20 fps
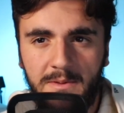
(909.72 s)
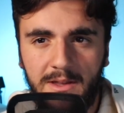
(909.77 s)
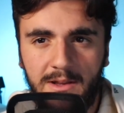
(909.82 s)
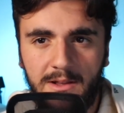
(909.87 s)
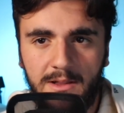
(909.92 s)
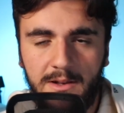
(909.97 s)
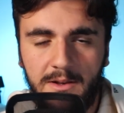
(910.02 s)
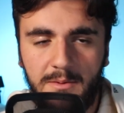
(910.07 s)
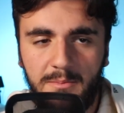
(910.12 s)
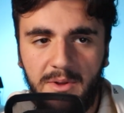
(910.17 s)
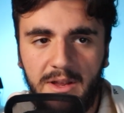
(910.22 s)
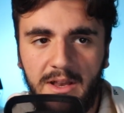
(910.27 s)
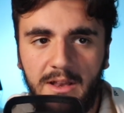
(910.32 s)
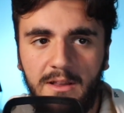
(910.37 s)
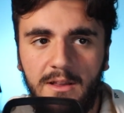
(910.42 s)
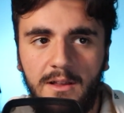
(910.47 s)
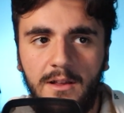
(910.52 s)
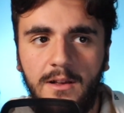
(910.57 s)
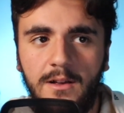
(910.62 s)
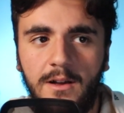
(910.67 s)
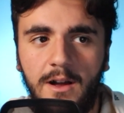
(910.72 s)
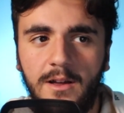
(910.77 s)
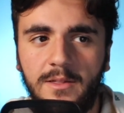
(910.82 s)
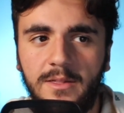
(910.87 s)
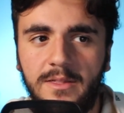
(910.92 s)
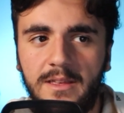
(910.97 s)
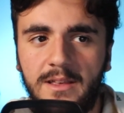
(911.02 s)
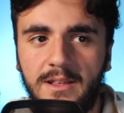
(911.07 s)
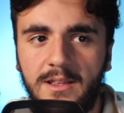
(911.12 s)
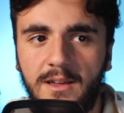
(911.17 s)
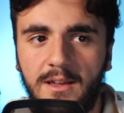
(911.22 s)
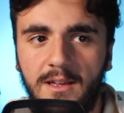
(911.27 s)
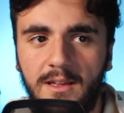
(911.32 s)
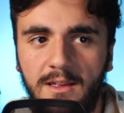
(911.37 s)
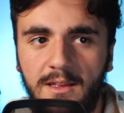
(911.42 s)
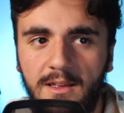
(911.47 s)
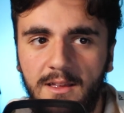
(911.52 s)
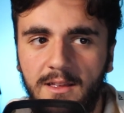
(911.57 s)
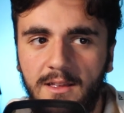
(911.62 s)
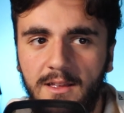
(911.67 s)
England a bit. I think
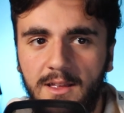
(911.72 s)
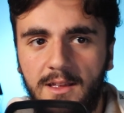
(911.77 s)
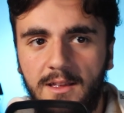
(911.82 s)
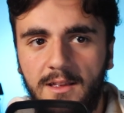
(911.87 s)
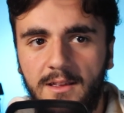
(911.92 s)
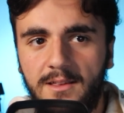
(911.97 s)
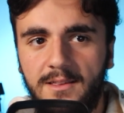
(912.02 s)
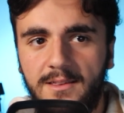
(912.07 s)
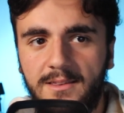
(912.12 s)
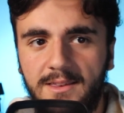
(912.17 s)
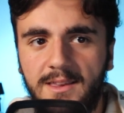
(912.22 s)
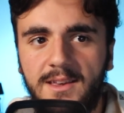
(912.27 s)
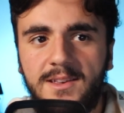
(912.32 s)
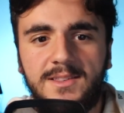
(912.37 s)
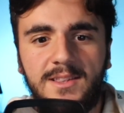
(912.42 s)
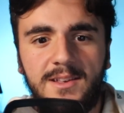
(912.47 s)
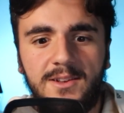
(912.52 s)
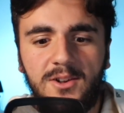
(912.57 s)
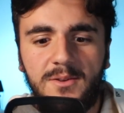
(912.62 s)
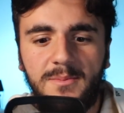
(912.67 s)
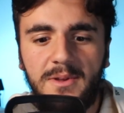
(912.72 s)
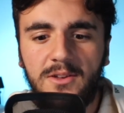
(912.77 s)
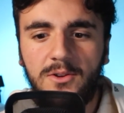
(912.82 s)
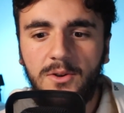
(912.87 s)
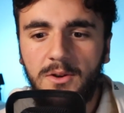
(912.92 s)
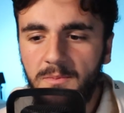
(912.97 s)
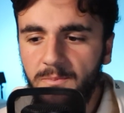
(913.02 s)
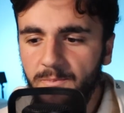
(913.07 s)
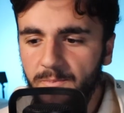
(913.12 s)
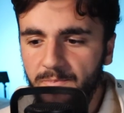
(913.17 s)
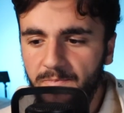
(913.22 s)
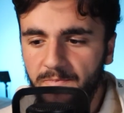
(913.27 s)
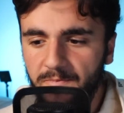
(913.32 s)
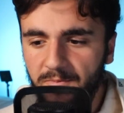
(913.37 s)
yes, they're going to be good,